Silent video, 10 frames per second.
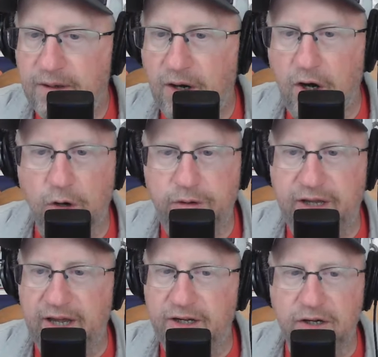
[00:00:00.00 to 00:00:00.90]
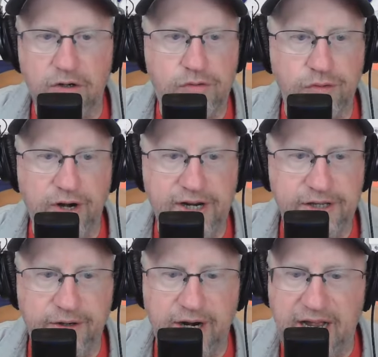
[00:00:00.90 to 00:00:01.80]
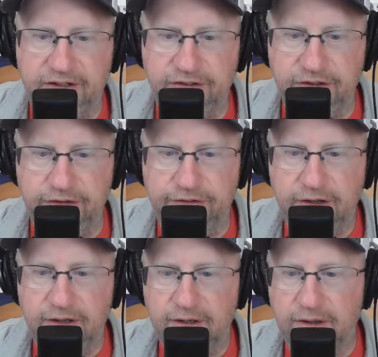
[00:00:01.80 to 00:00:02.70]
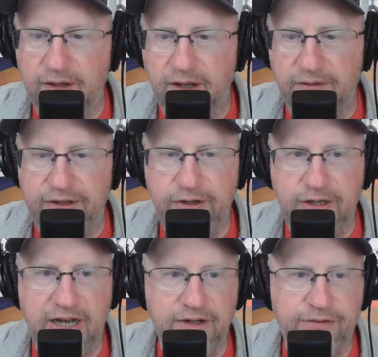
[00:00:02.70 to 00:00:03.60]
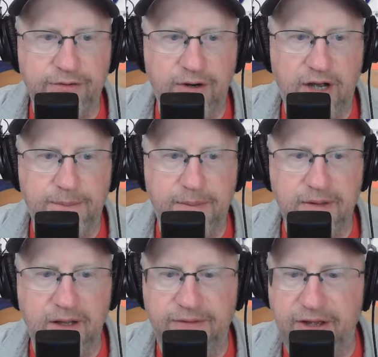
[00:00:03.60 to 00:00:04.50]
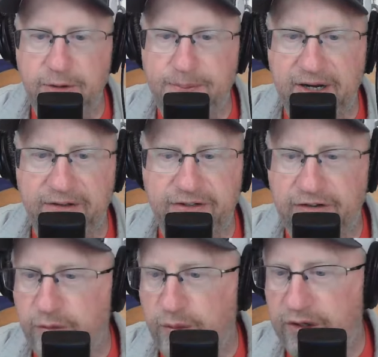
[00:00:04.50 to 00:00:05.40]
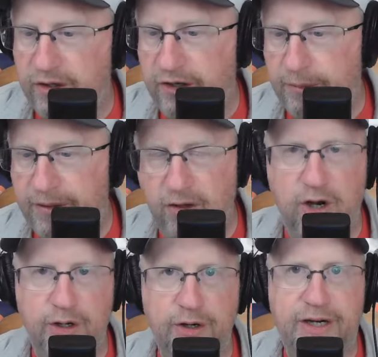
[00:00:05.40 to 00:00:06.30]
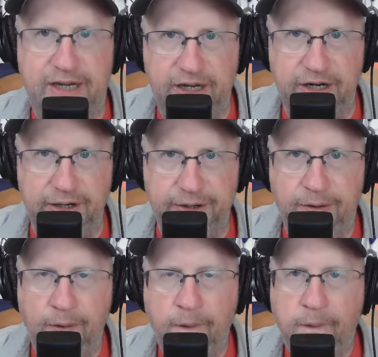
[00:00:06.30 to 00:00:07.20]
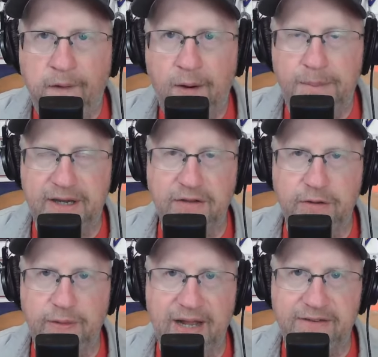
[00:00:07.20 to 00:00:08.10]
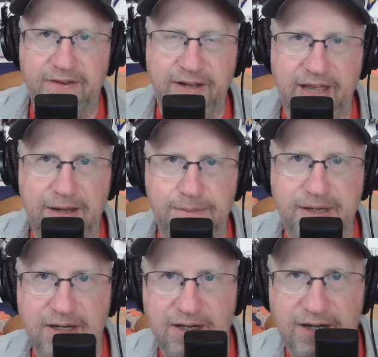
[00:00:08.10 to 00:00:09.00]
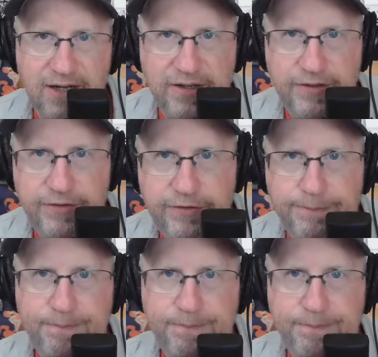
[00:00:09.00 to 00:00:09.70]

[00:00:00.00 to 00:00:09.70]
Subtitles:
Okay, great interactions. Love that you guys are up. Love that you're paying attention. Went a little bit longer here, but can do that today because